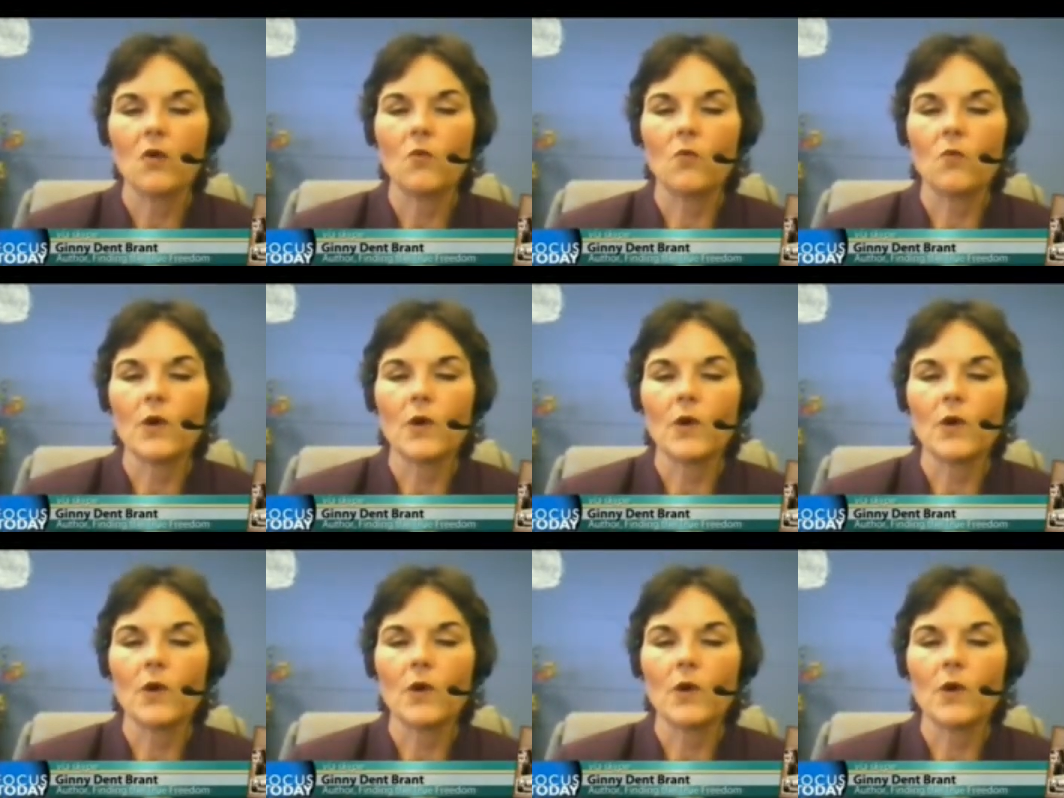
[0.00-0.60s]

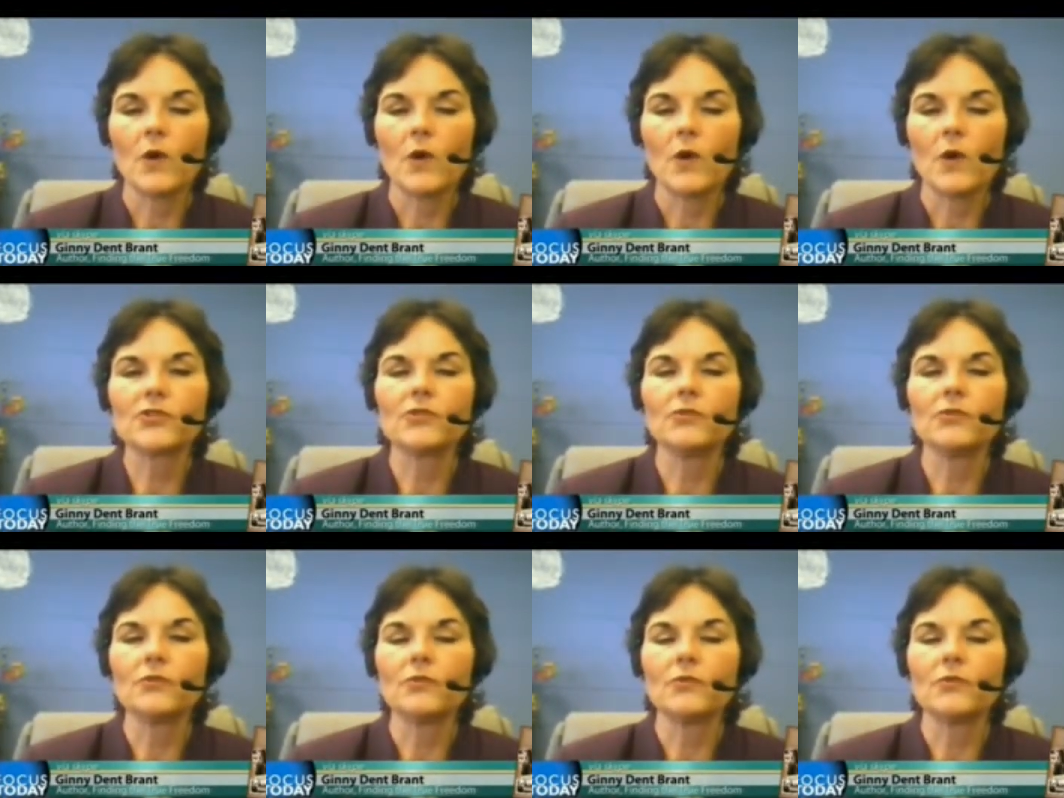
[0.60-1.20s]
was asked
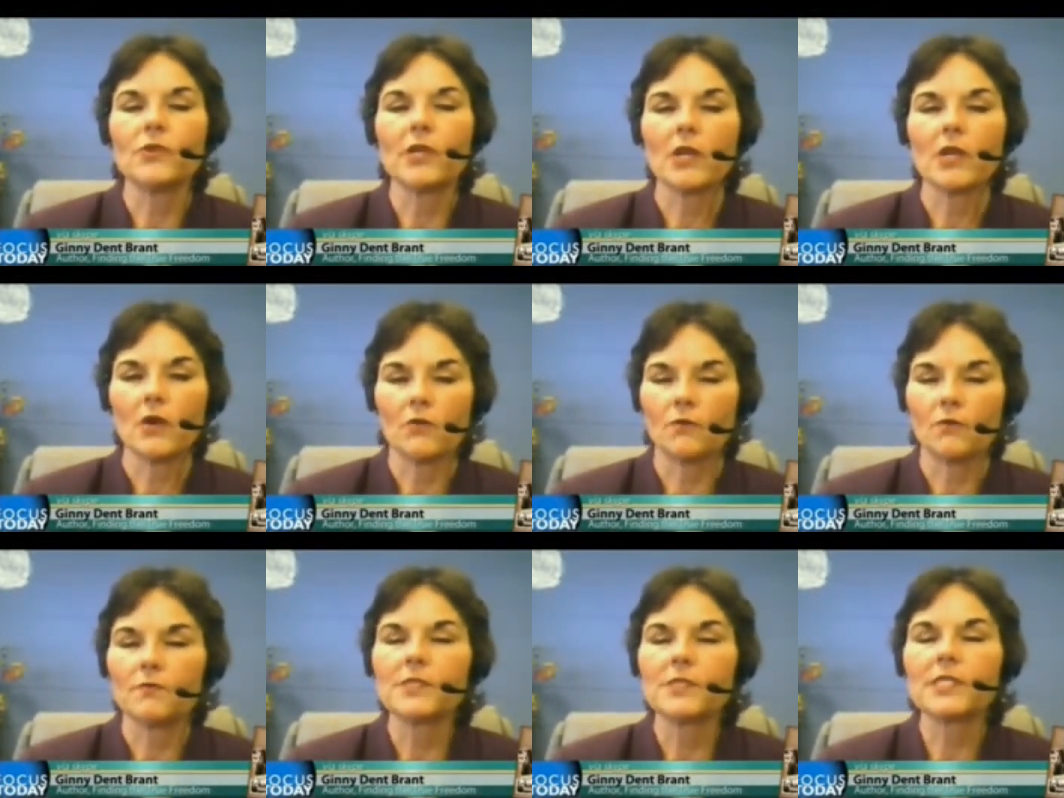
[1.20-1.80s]
to, you
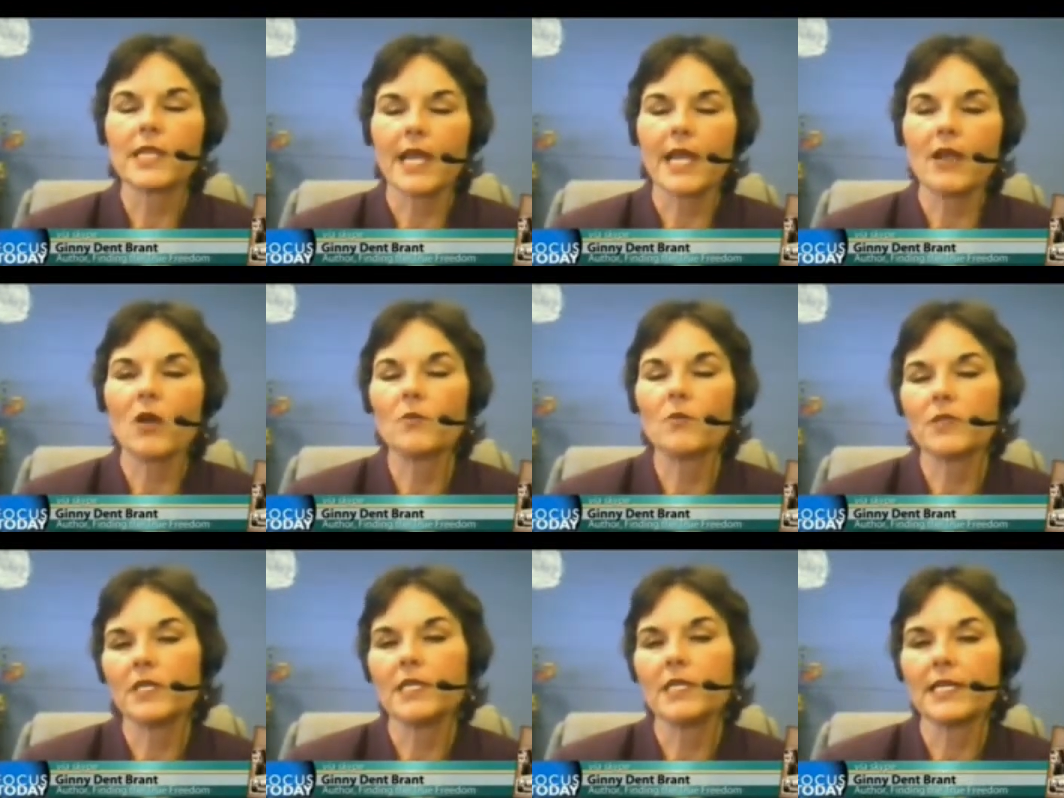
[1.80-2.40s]
know, stay on
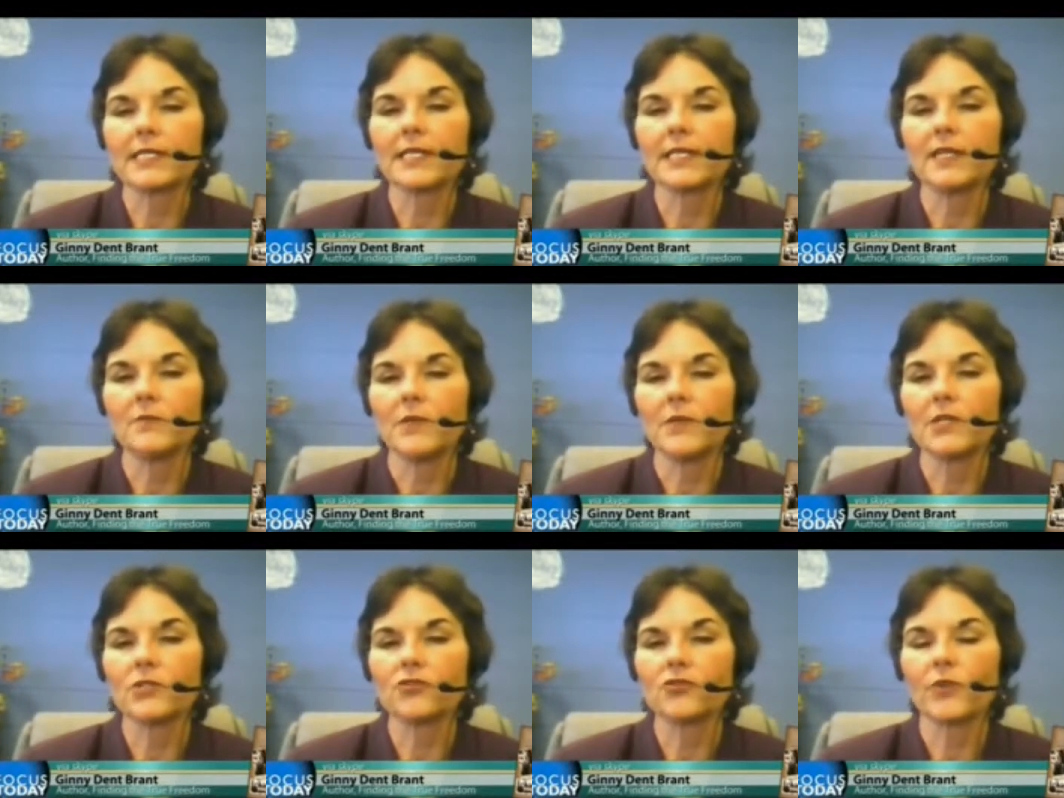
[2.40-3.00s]
with the Nixon
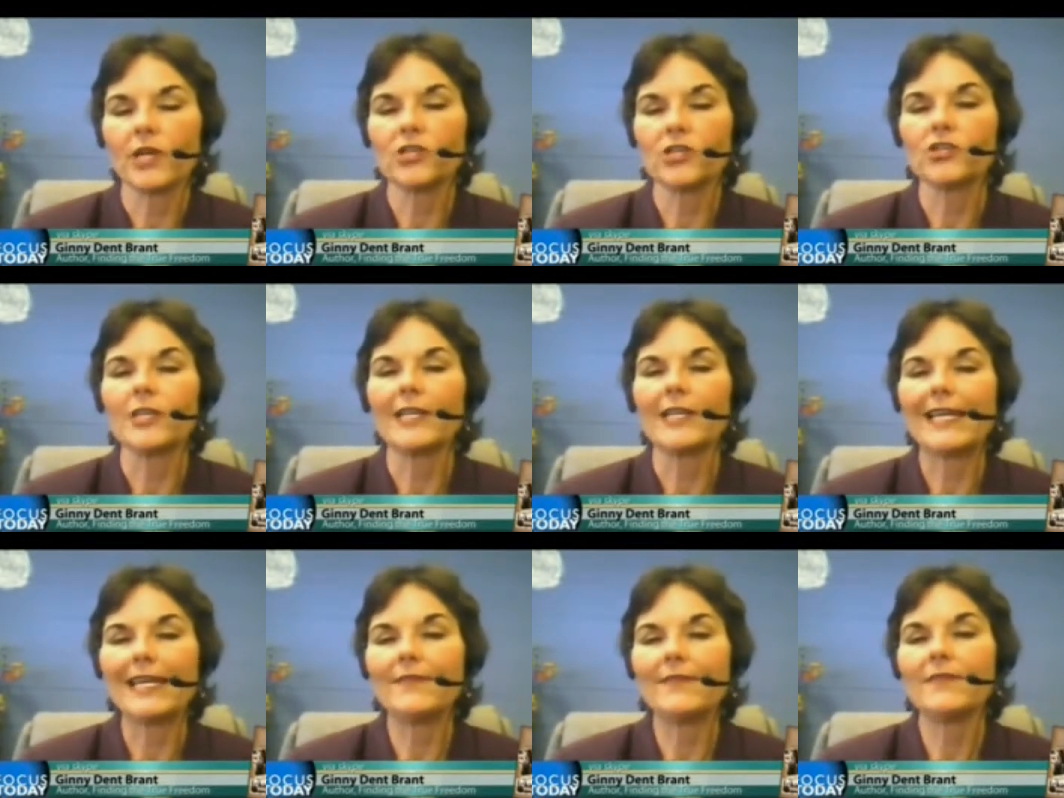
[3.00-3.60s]
administration
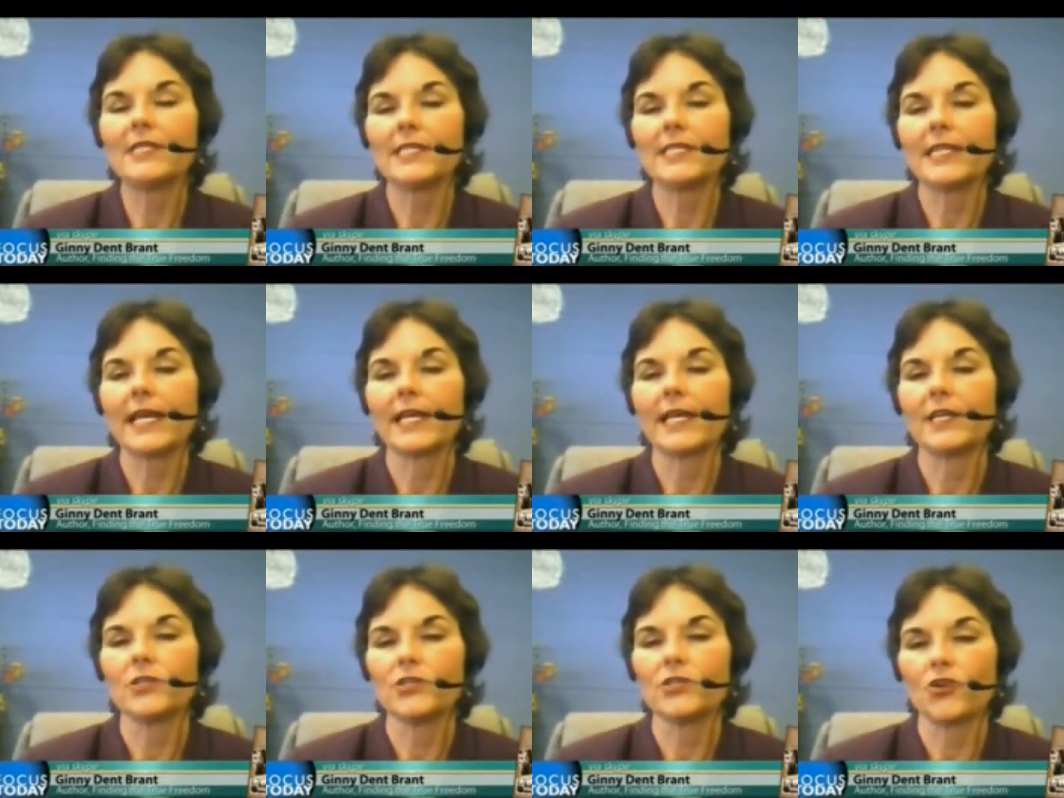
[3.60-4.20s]
in the
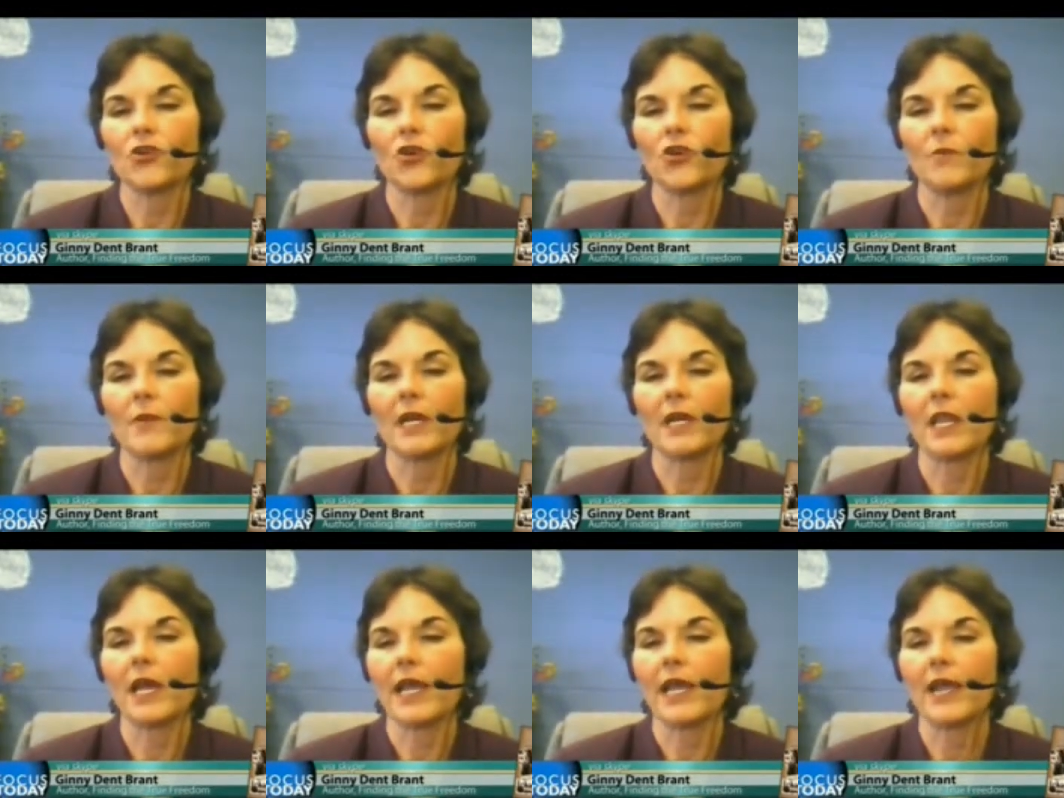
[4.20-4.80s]
second term, and a lot,